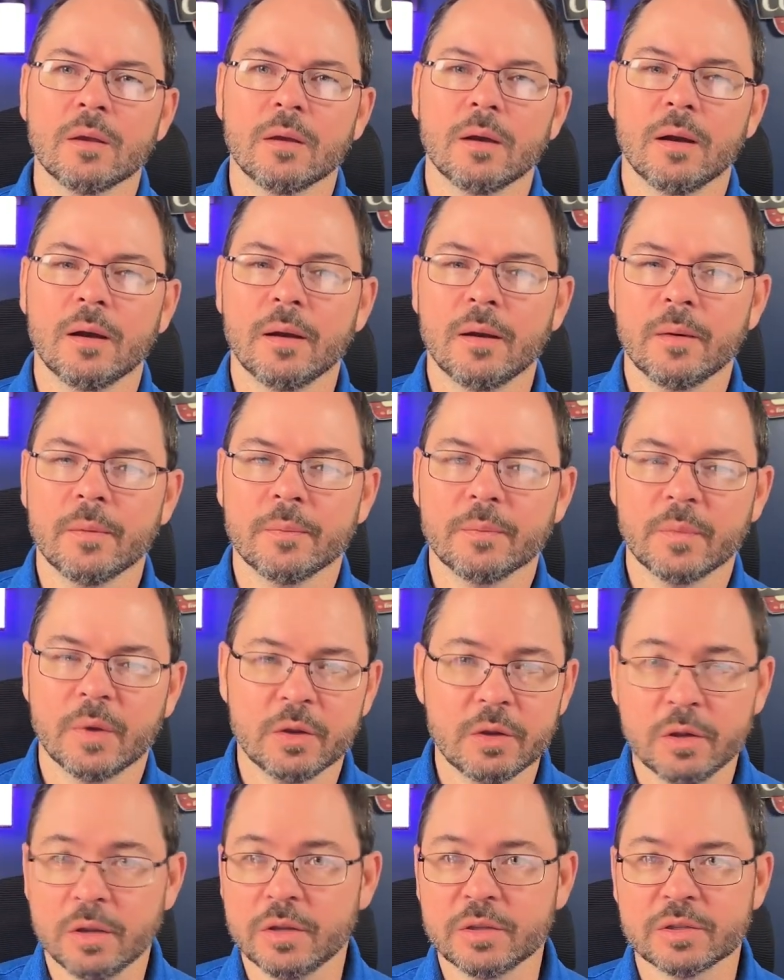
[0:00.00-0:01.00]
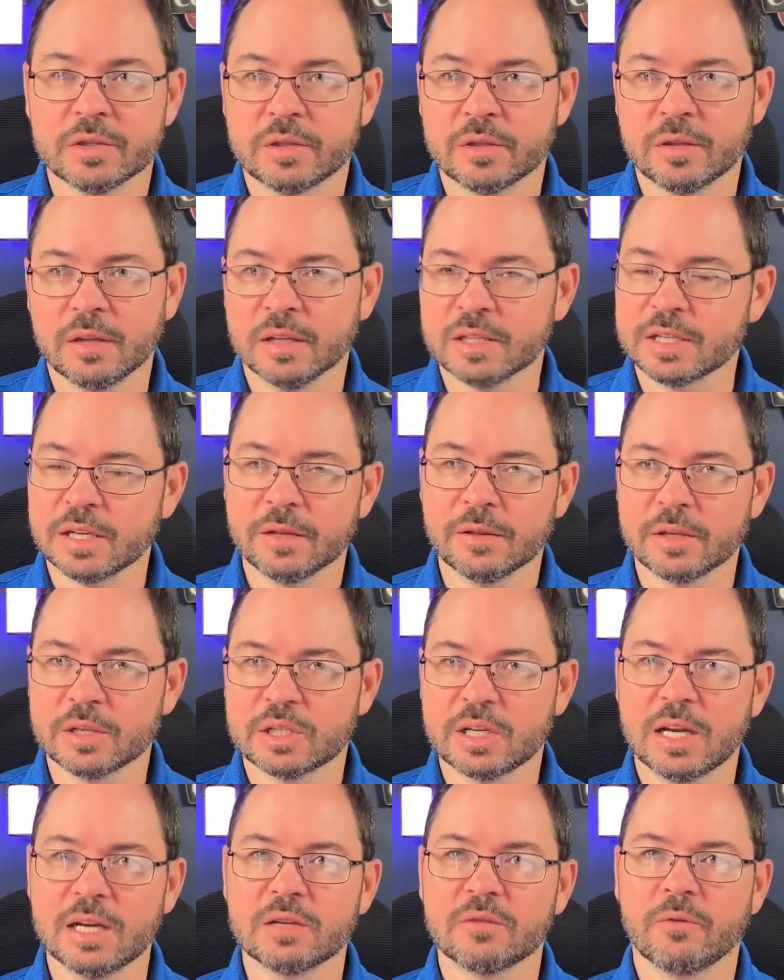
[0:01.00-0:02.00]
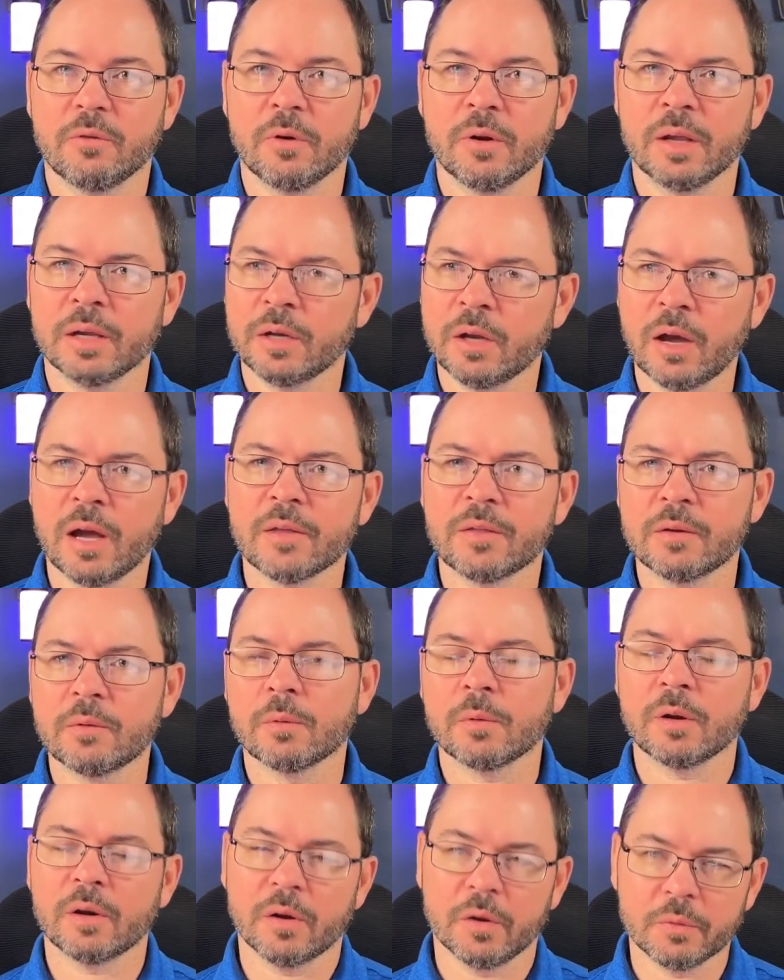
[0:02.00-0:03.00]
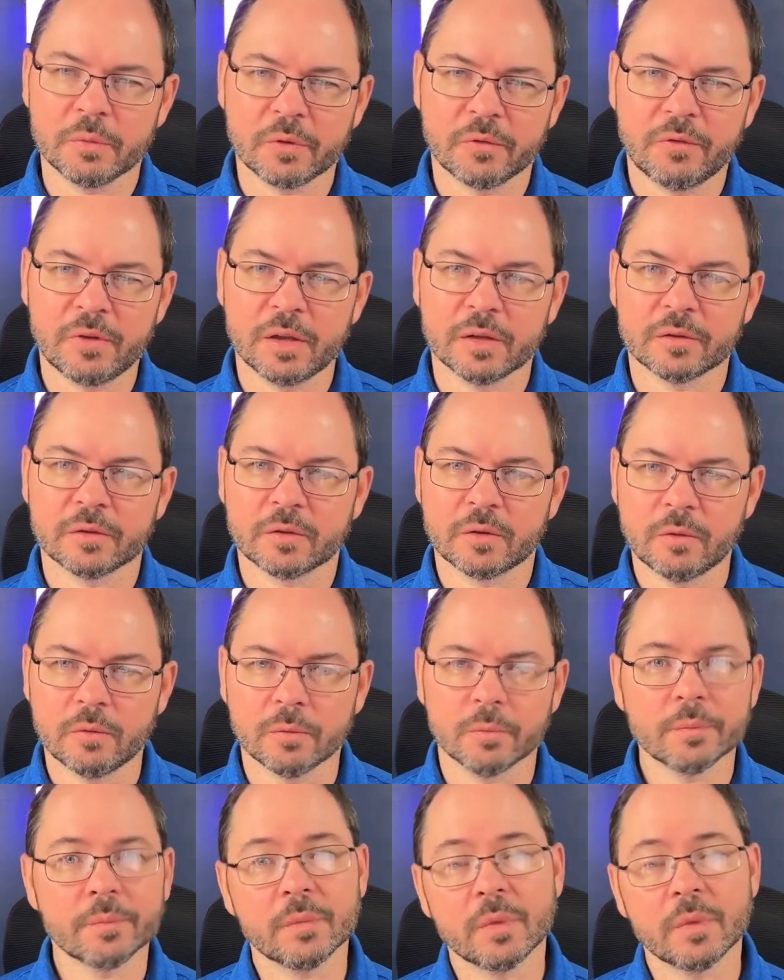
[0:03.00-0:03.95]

Has anything changed for you? Like, no, I think we're going to go with the fence. Cool.